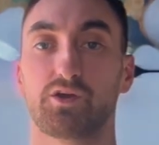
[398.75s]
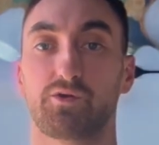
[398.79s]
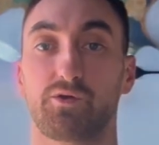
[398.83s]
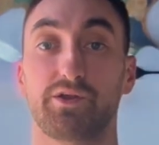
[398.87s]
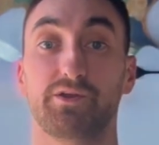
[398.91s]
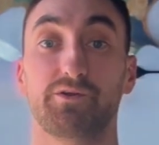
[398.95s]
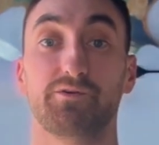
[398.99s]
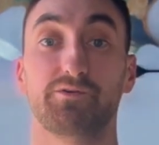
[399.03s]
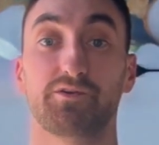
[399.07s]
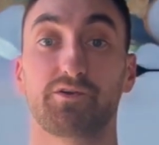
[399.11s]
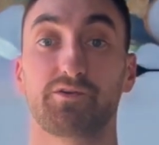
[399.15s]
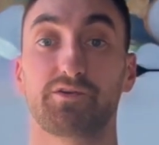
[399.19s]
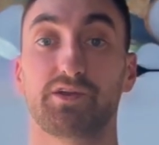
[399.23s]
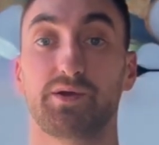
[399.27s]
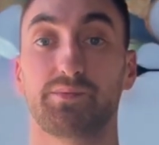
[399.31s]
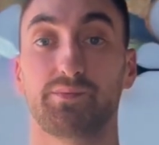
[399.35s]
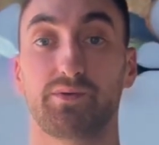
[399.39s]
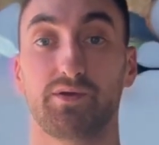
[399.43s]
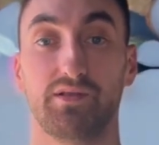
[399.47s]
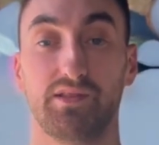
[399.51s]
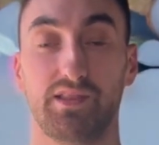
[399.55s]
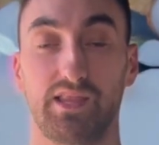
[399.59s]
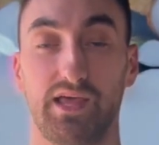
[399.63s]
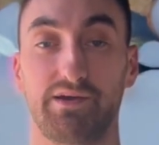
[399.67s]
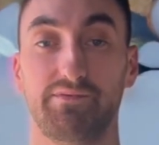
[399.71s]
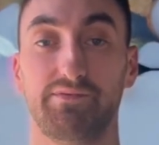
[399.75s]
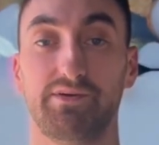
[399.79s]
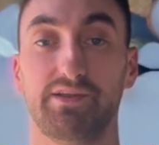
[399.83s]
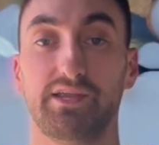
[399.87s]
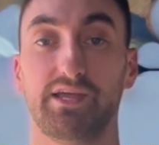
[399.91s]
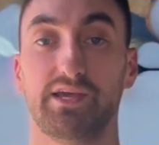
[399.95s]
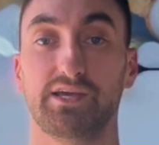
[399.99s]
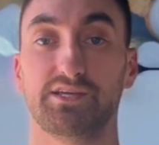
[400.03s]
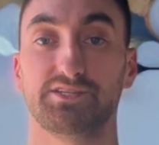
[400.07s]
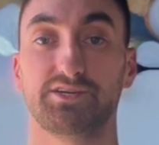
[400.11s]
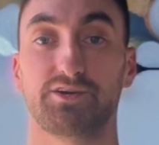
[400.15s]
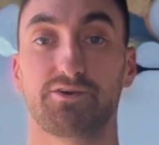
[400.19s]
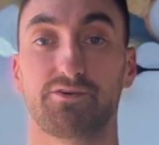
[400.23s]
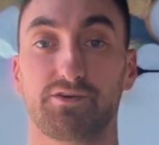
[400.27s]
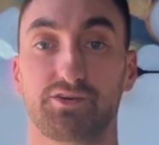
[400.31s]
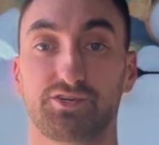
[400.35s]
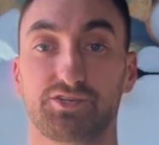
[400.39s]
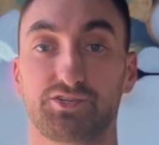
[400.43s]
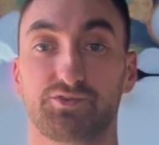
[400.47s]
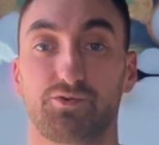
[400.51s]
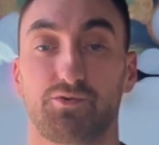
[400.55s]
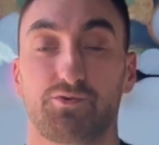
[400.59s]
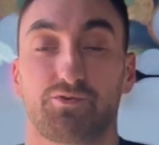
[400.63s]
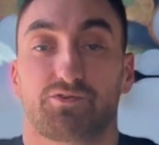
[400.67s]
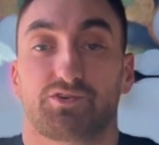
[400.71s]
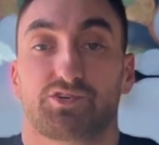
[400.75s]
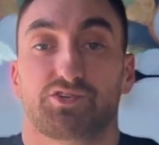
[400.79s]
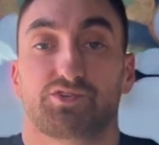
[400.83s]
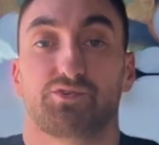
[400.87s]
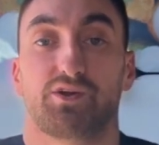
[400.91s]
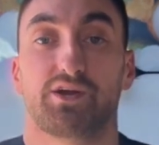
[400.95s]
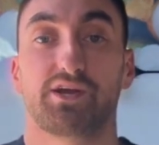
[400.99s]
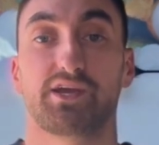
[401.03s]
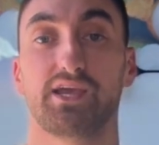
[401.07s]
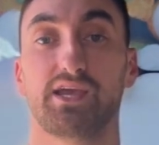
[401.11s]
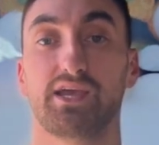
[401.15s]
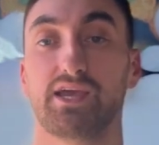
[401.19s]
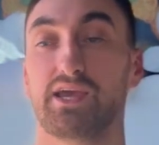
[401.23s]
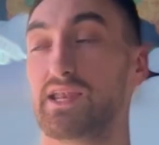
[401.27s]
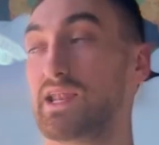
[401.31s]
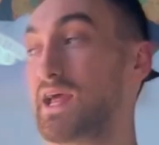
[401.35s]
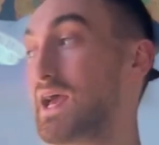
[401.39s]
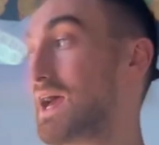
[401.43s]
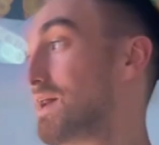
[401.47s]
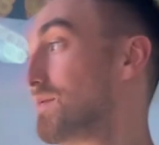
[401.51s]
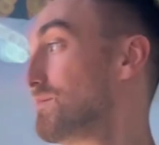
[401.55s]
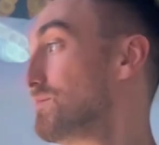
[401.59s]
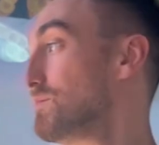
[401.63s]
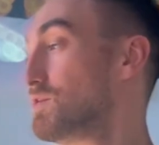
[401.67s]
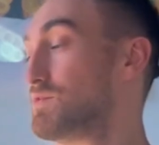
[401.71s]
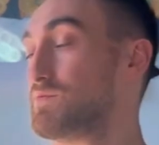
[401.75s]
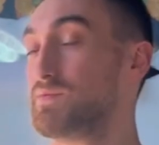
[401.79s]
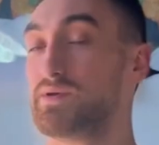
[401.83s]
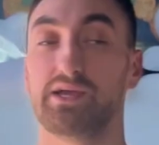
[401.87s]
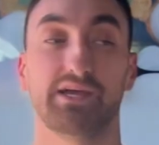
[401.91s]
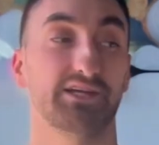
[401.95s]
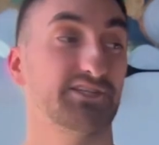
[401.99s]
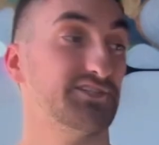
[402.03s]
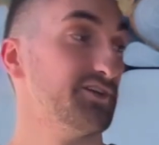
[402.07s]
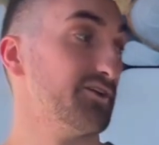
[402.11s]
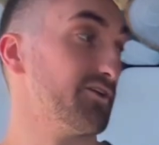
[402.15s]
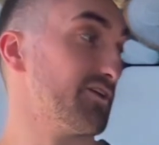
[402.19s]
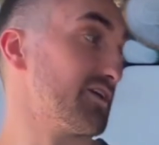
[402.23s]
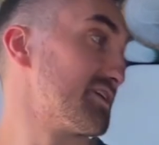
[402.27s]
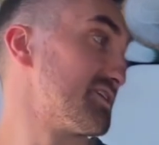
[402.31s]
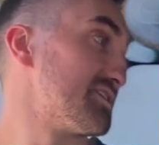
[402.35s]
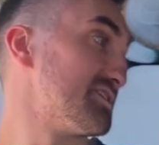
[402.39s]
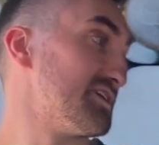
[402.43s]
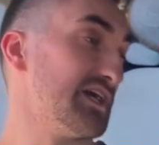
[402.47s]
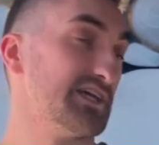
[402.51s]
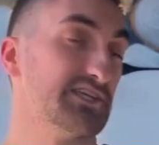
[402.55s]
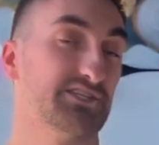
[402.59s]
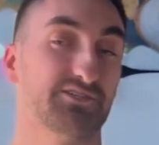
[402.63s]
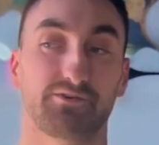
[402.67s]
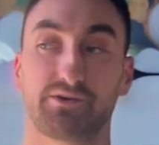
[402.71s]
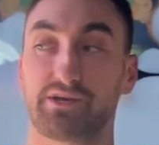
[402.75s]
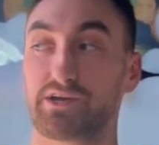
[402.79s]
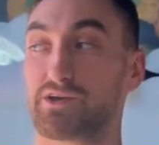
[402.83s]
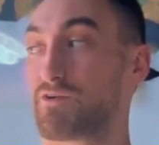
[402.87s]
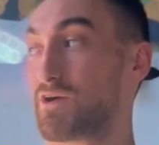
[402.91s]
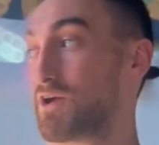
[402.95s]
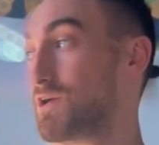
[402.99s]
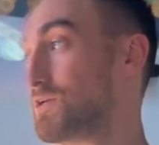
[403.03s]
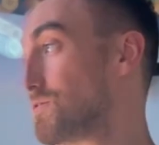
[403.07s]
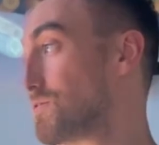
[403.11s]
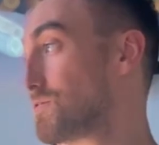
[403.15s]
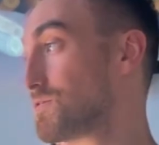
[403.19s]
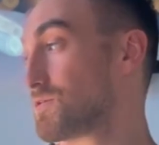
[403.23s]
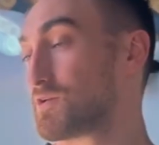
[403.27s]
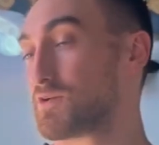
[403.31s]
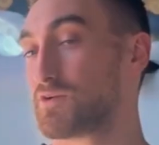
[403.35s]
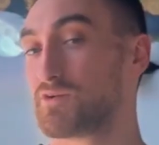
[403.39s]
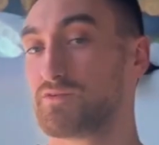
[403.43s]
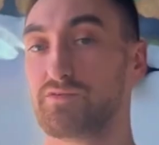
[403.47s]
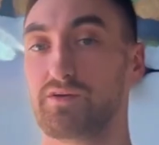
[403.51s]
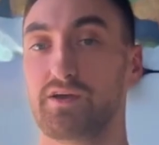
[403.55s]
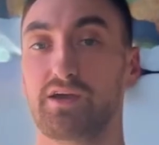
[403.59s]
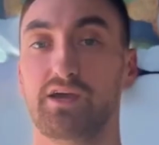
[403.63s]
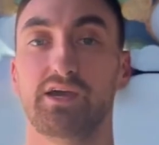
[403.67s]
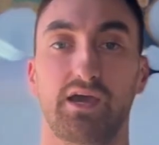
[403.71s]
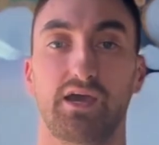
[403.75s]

Cranial nerve number 11 is your shoulder shrugging and head movement. It's your accessory cranial nerve.